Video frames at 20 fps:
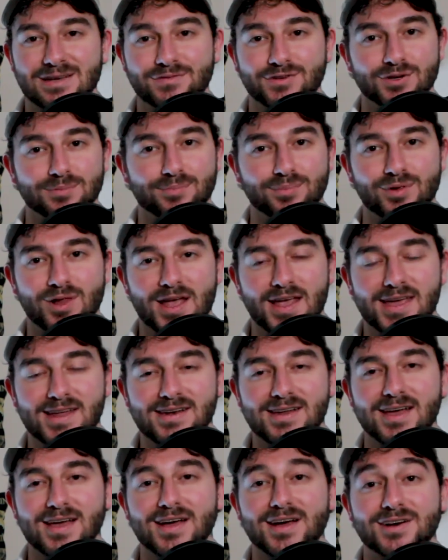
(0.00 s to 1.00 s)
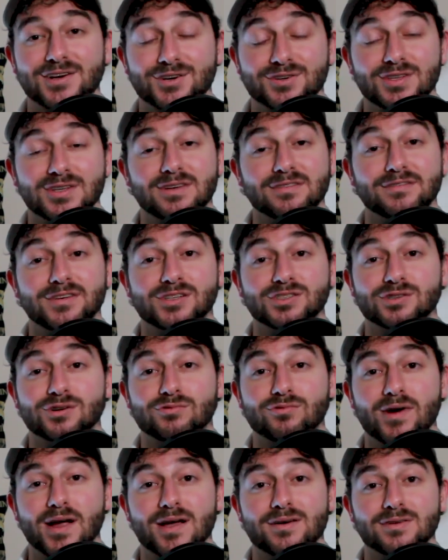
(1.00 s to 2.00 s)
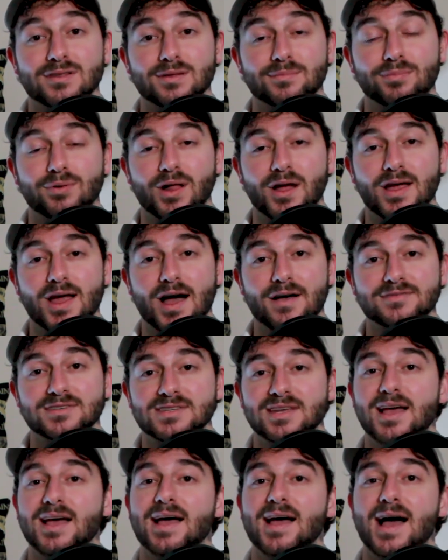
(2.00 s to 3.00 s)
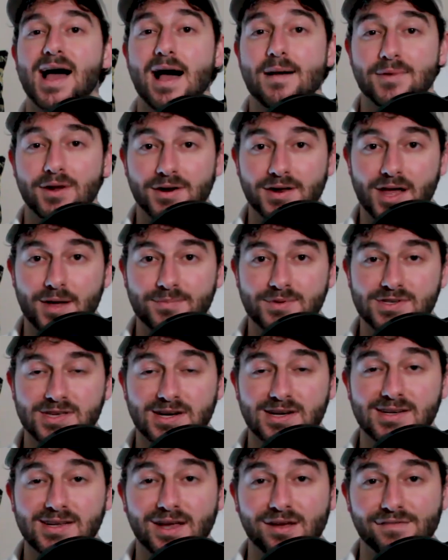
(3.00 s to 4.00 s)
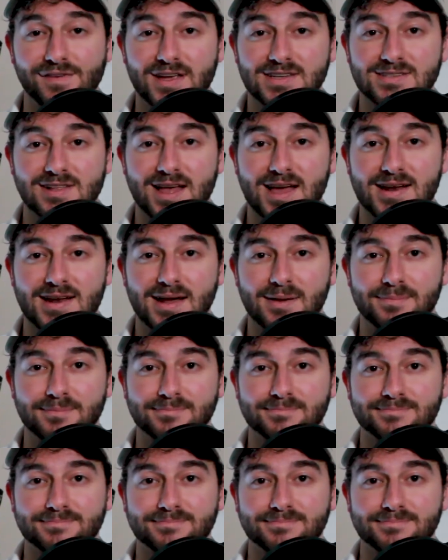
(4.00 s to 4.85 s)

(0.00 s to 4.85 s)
If you're playing during the divisional round of the playoffs, I'm here to help you set a DFS lineup.